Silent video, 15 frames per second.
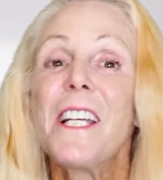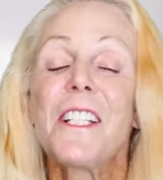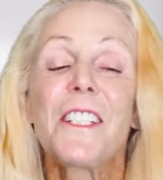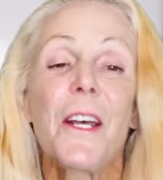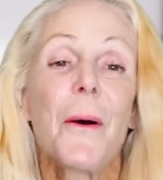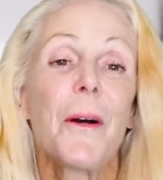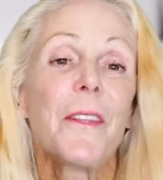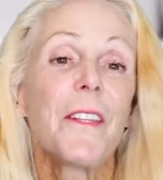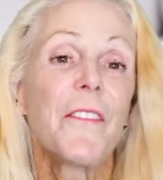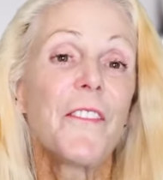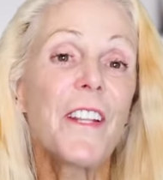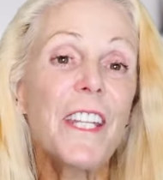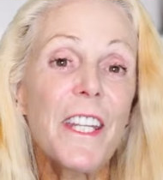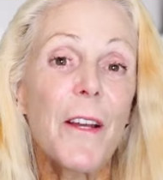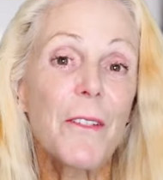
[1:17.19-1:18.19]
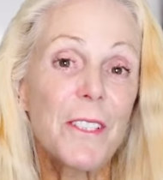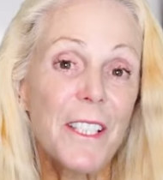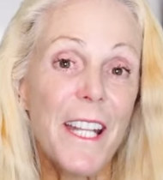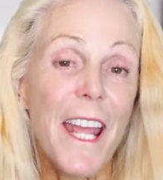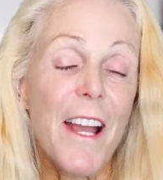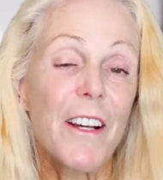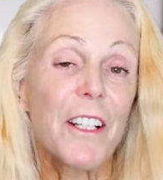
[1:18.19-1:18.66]
So in the video
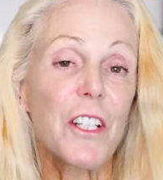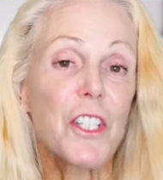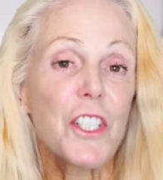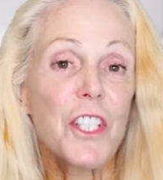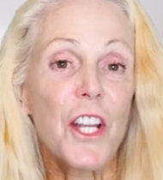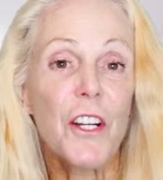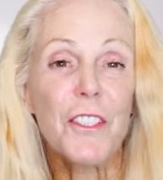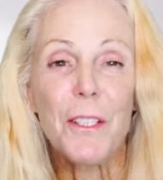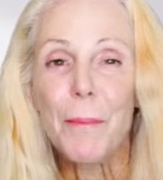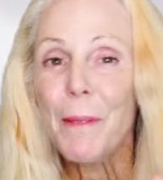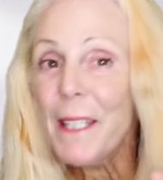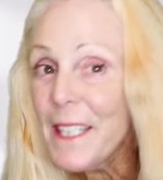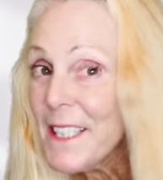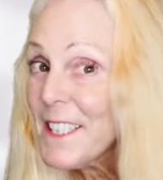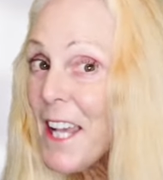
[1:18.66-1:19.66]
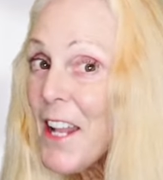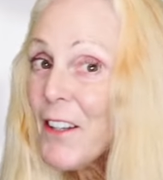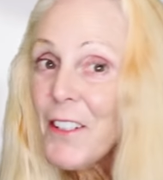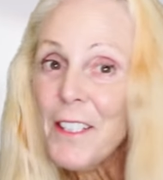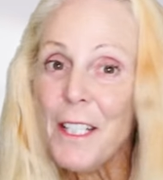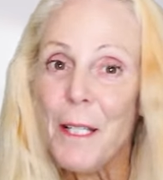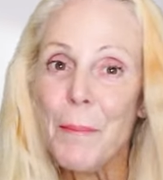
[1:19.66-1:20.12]
today, I'm going to share some
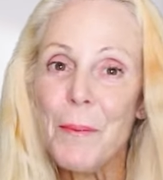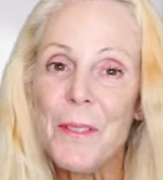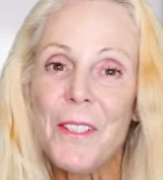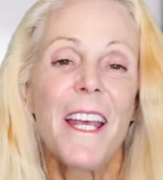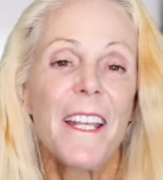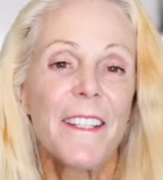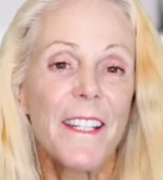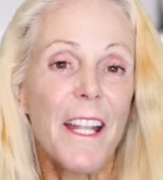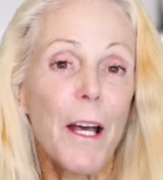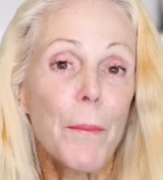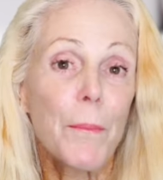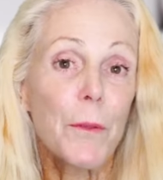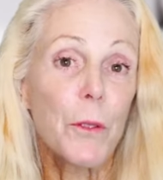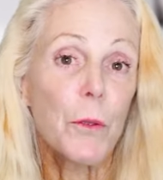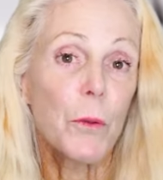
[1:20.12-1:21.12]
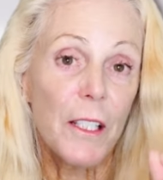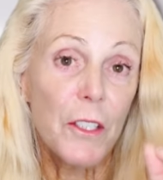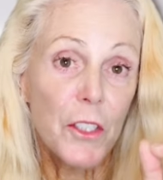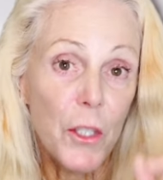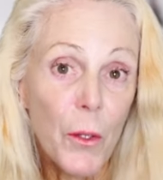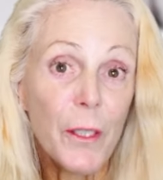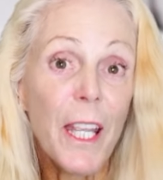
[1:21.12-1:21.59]
insider tips that help you
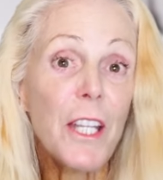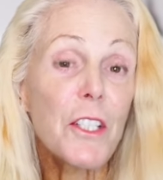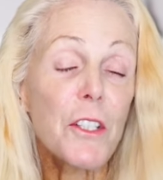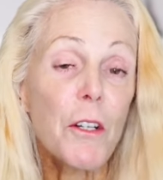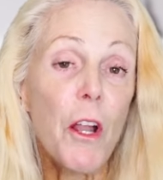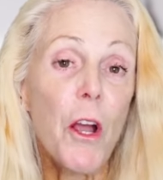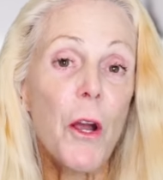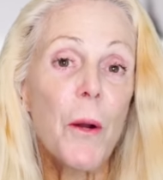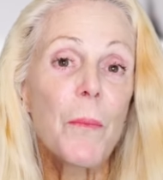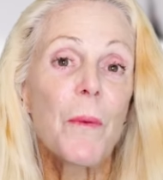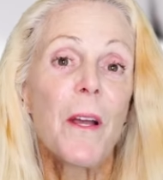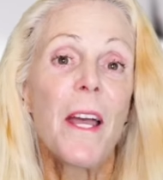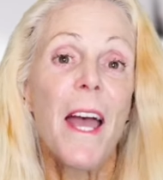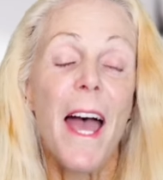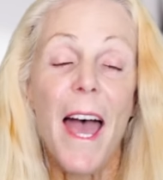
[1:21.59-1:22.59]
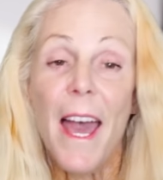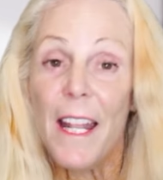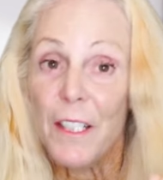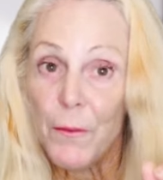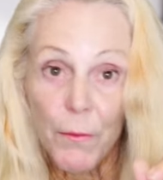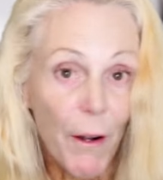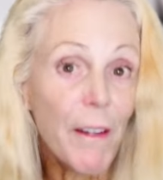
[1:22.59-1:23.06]
showcase your home at
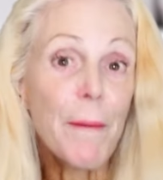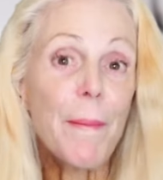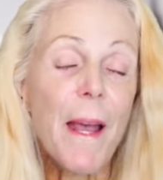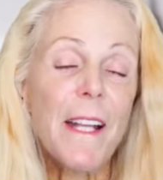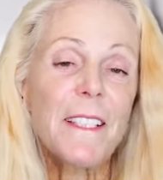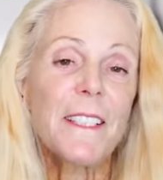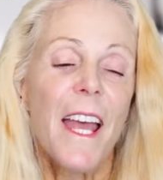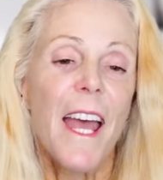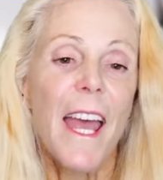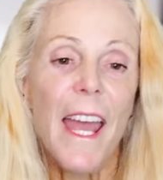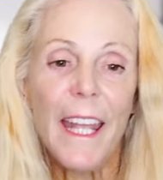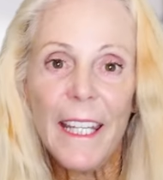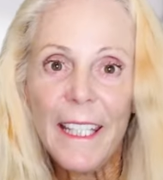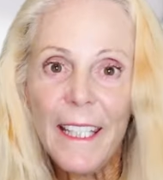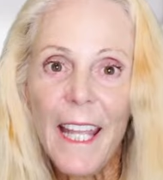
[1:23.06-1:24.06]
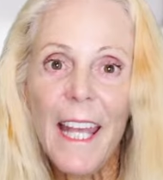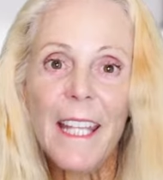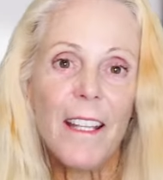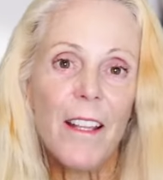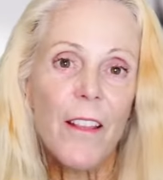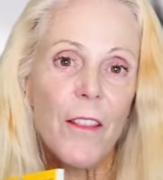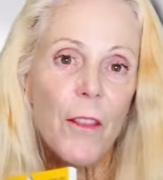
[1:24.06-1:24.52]
its very best and
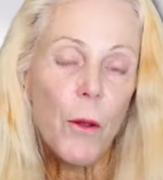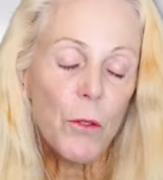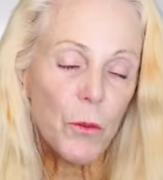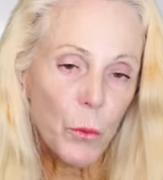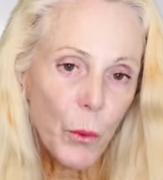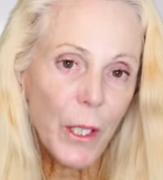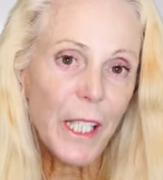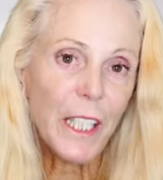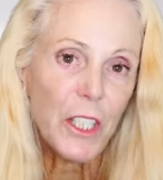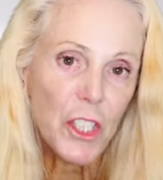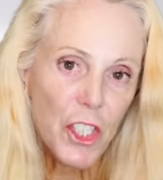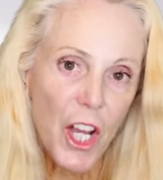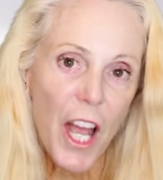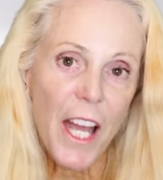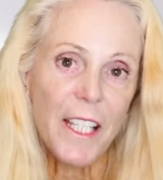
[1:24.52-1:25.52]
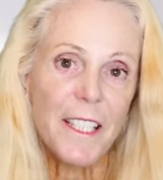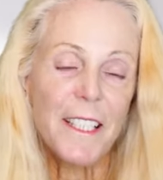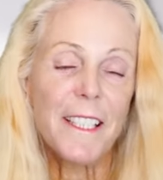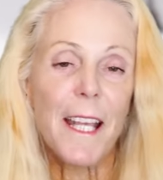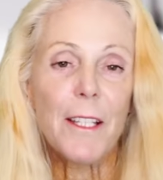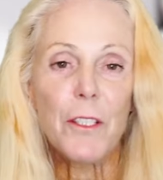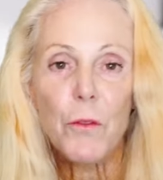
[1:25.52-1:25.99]
get those winning shots
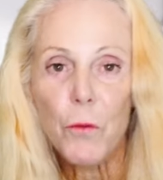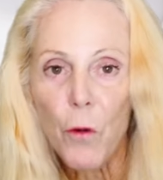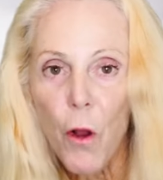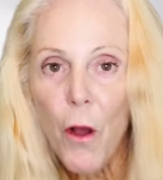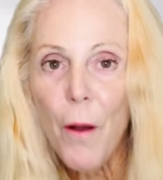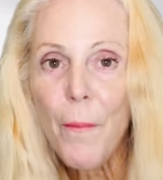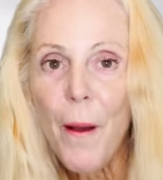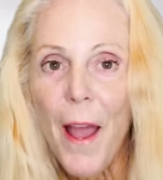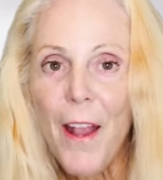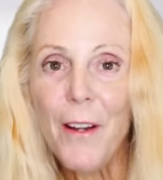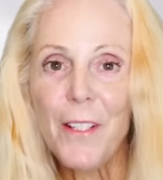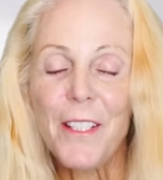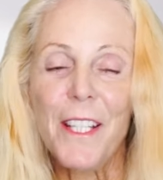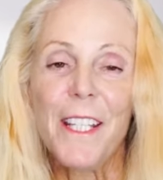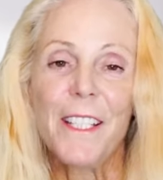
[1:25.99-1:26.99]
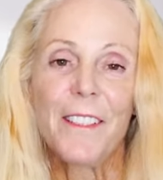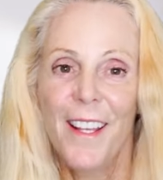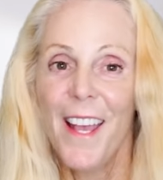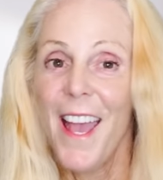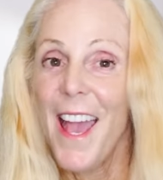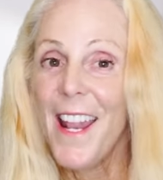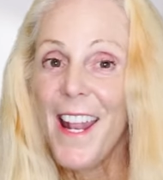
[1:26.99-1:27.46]
that draw buyers in.
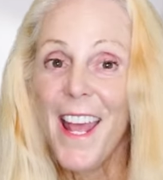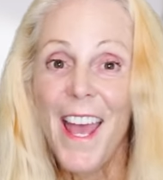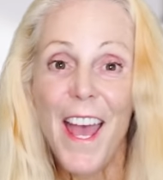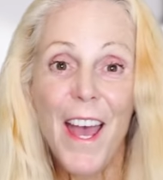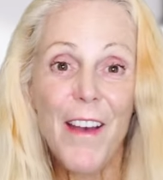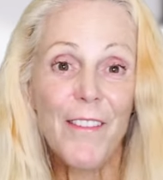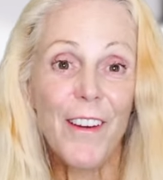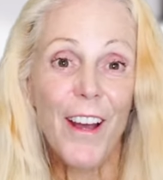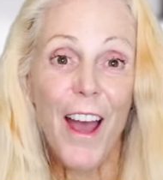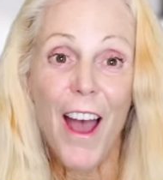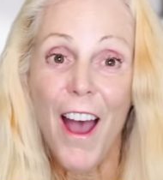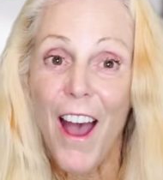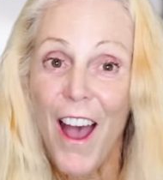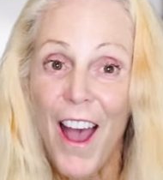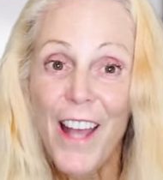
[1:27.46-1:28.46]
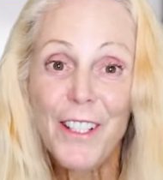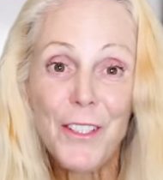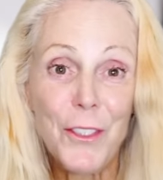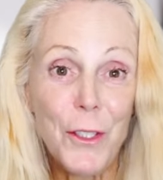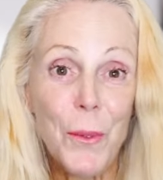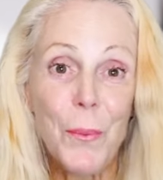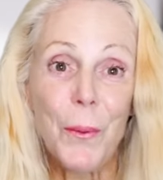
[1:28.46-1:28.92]
And I have a hot
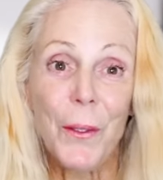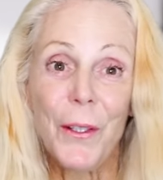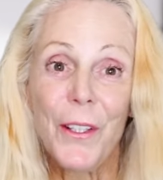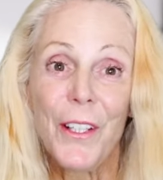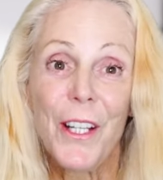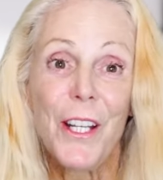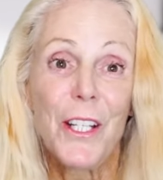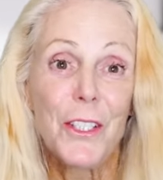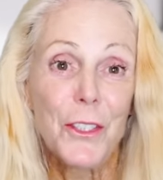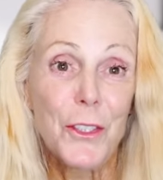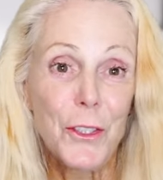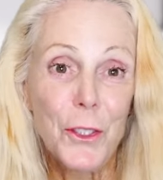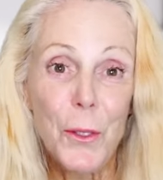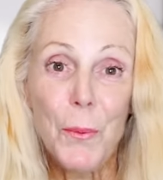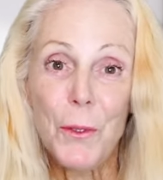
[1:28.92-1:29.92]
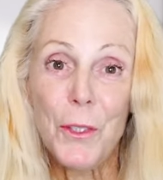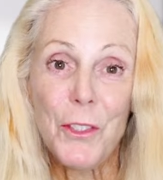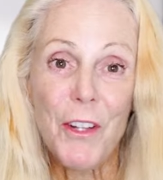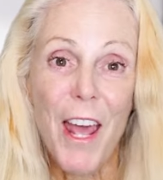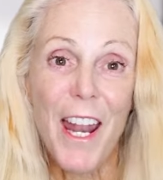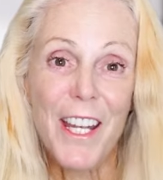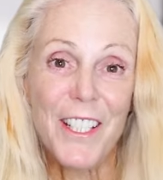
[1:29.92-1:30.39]
super
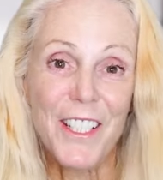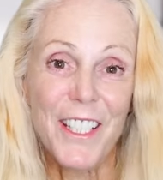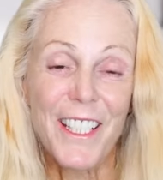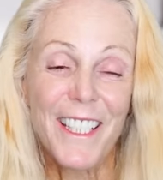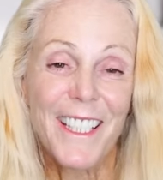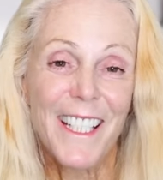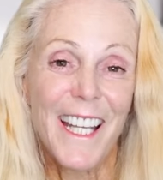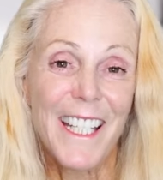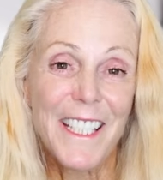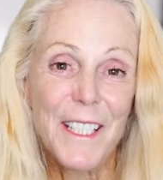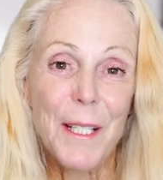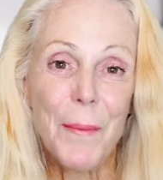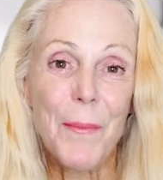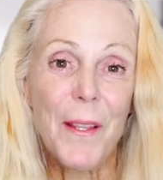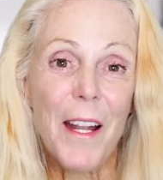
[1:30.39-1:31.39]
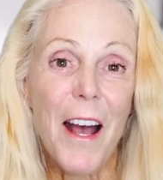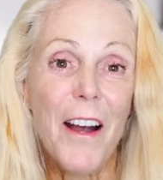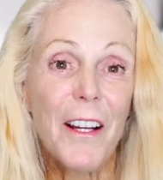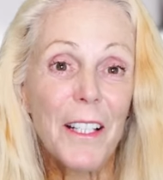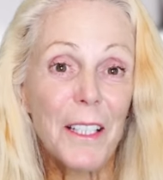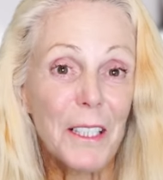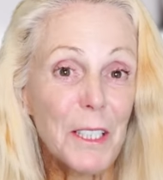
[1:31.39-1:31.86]
strategy and tip that
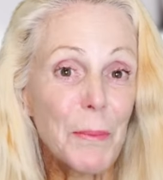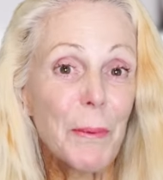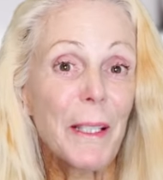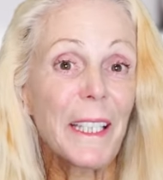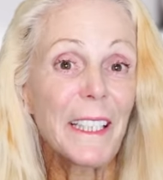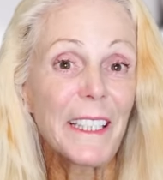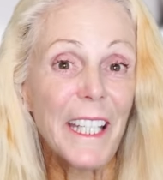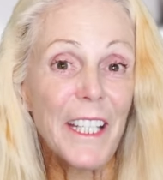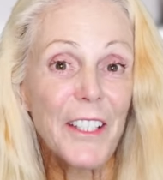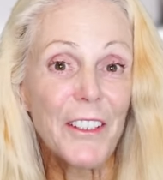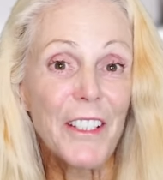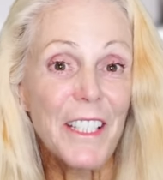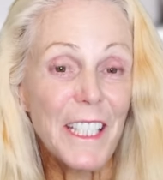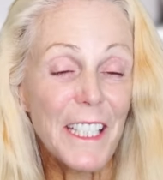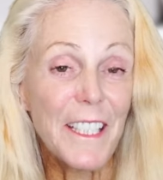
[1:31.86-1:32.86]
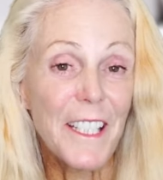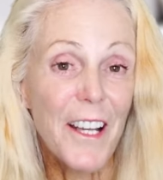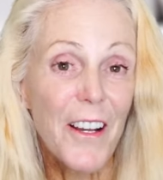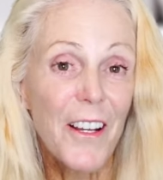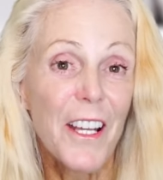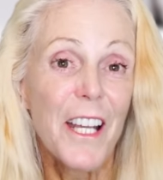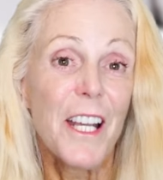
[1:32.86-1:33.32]
I'm going to explain later in detail.